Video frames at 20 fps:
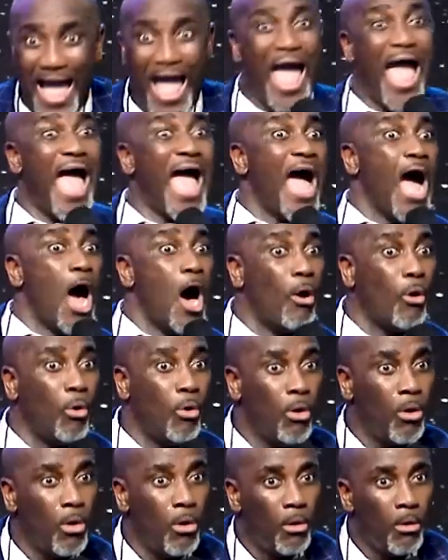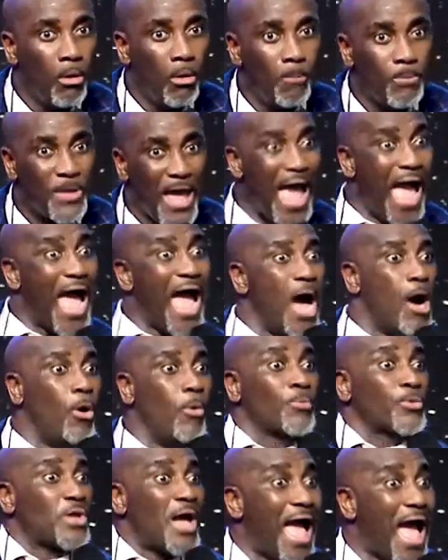to say, oh, we'll go to the new
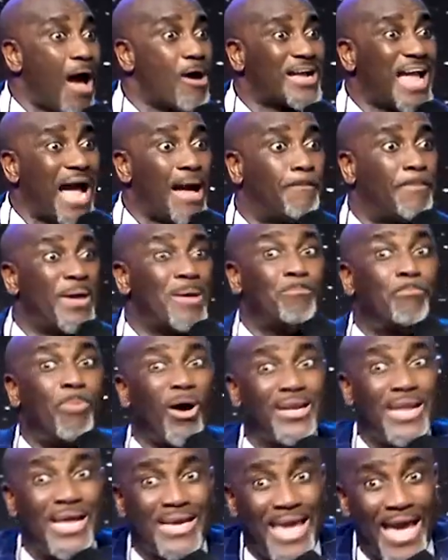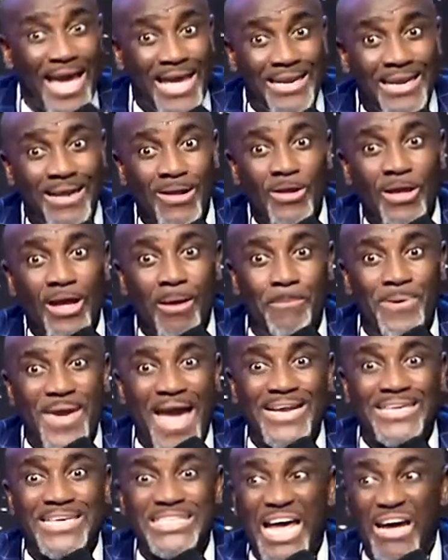place. India said, I'm going to get my own place.
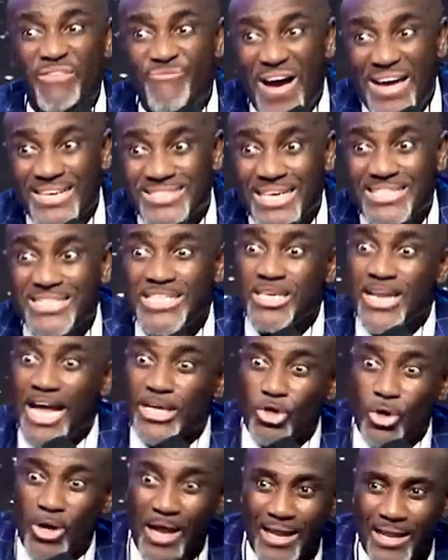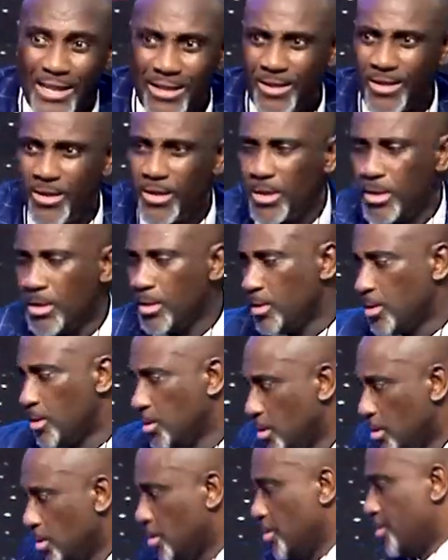Don't come there. They're telling you
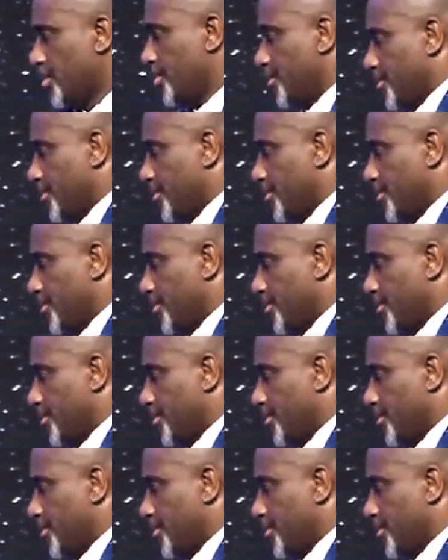we are